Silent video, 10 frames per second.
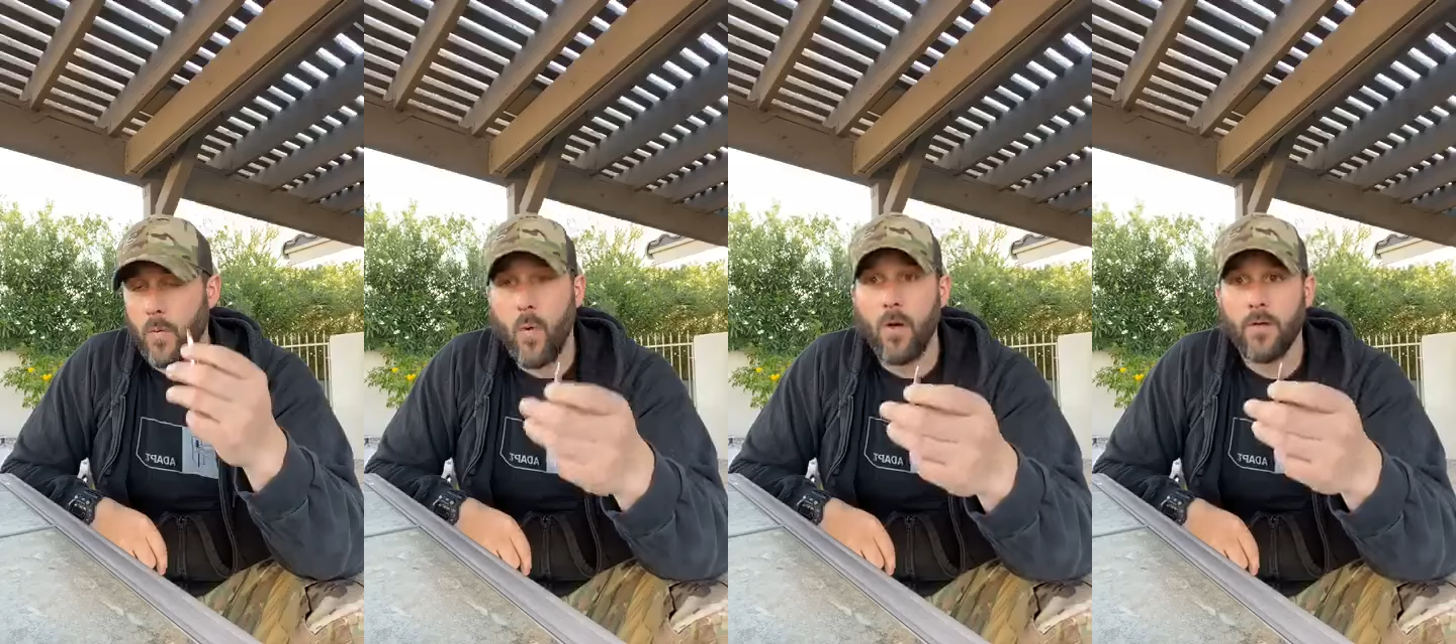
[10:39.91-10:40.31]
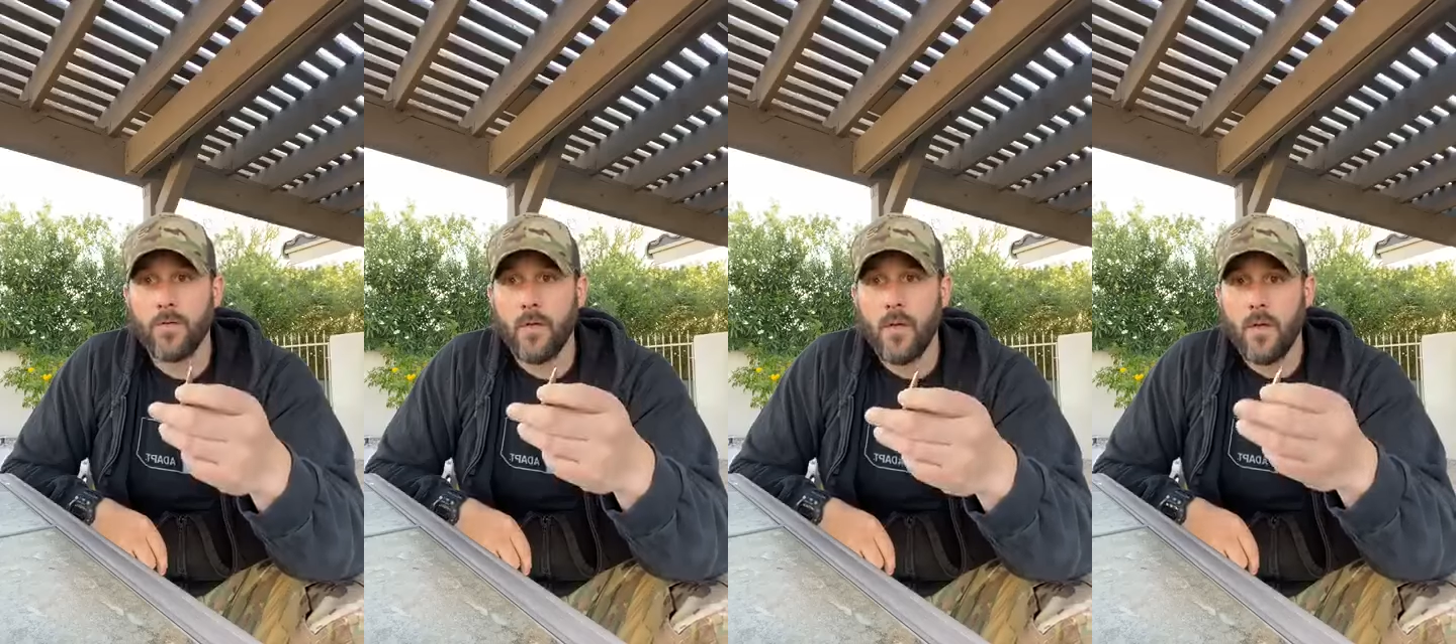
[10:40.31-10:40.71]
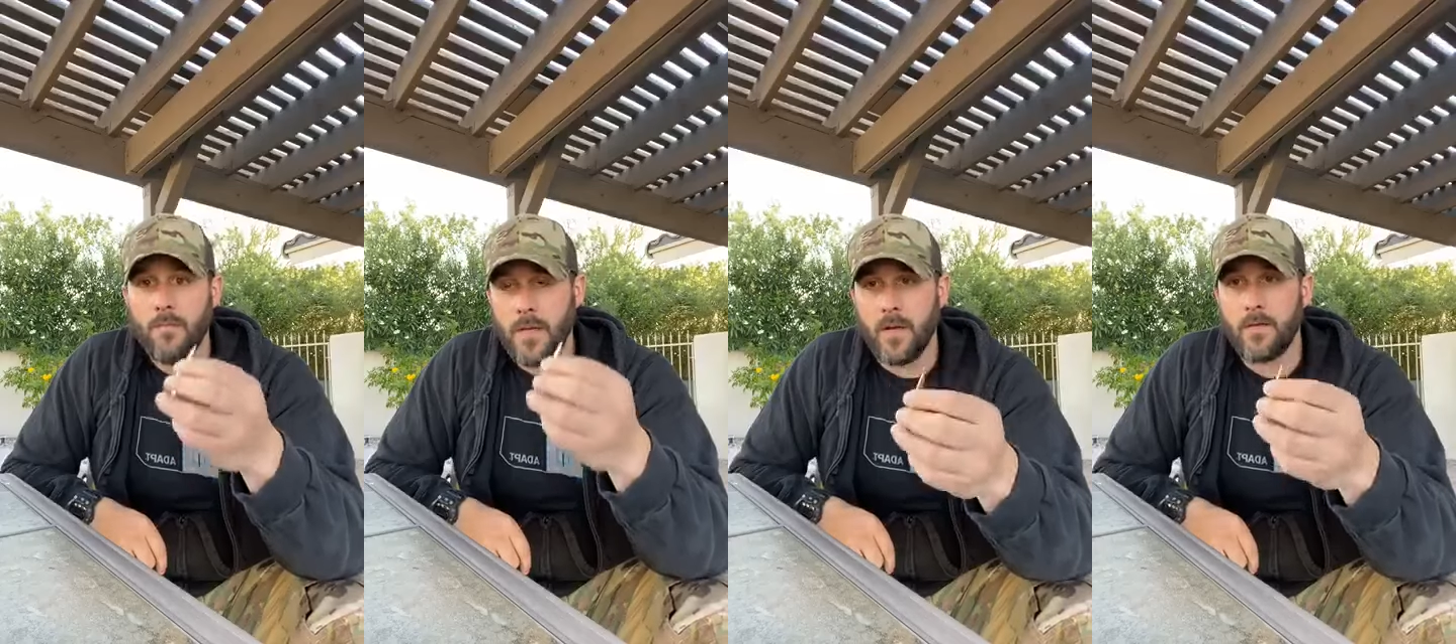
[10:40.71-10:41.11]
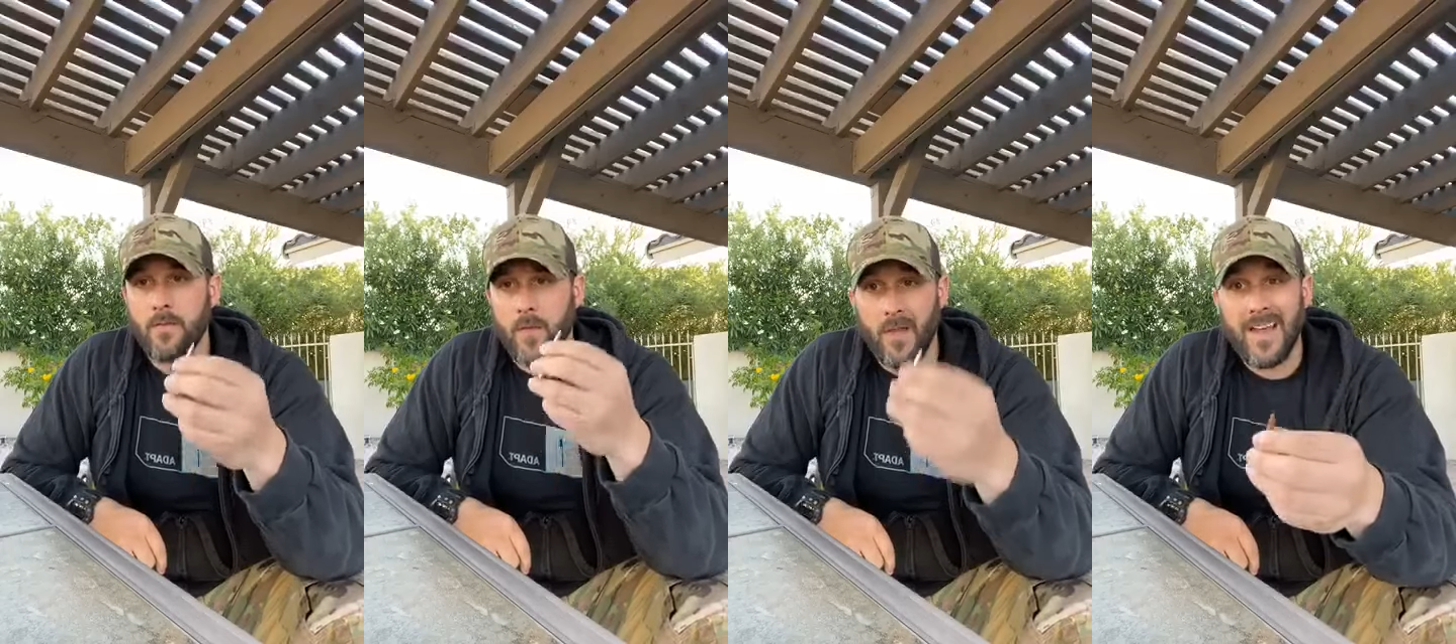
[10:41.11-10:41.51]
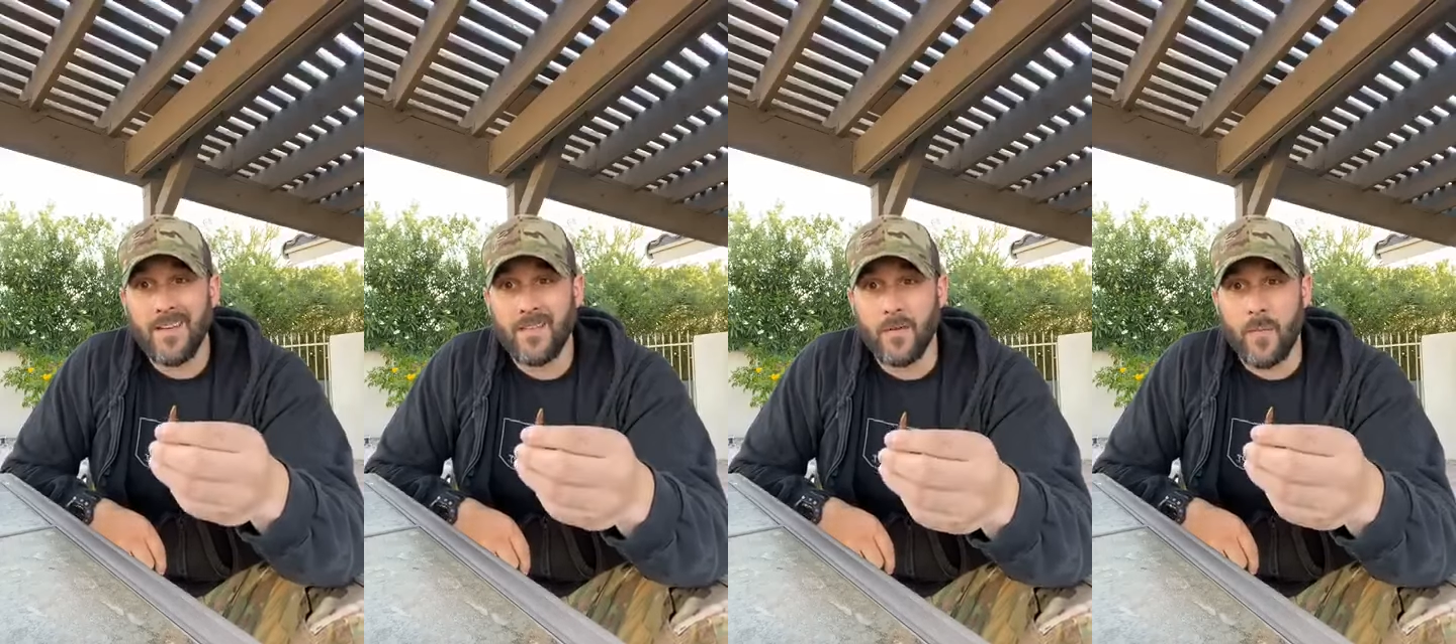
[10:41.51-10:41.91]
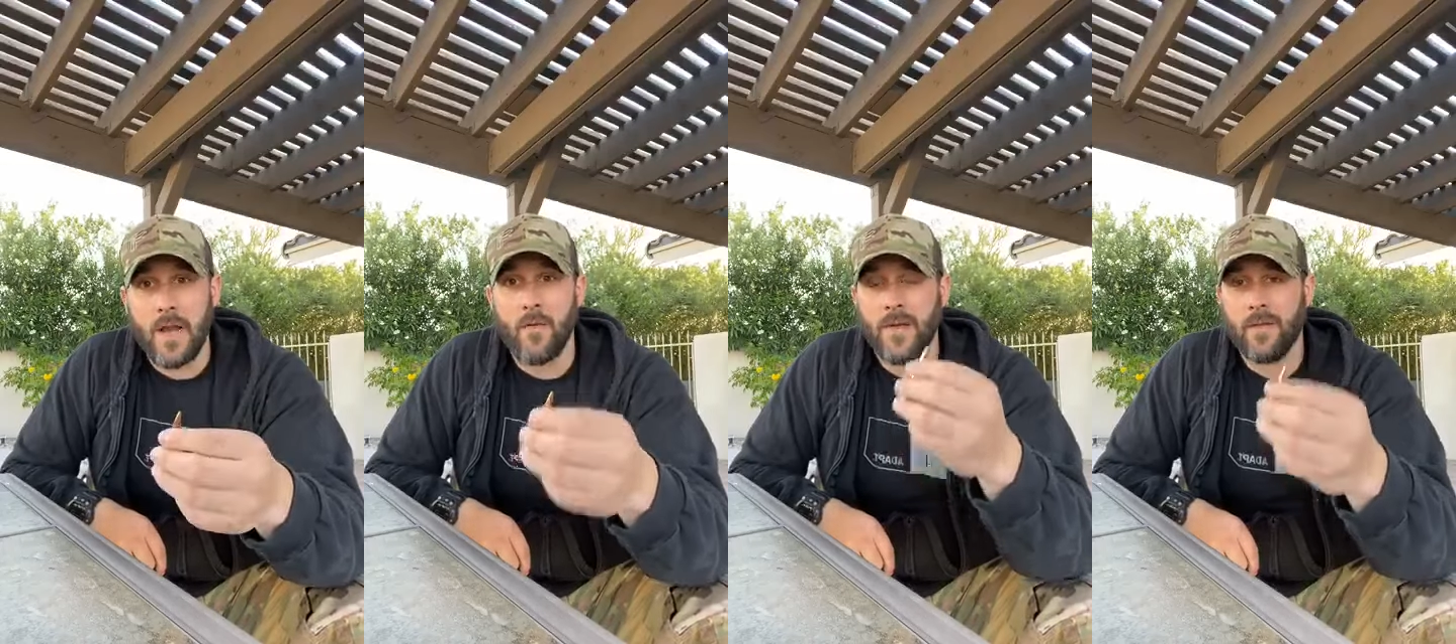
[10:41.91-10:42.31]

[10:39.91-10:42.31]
walls because of the lightness of the round.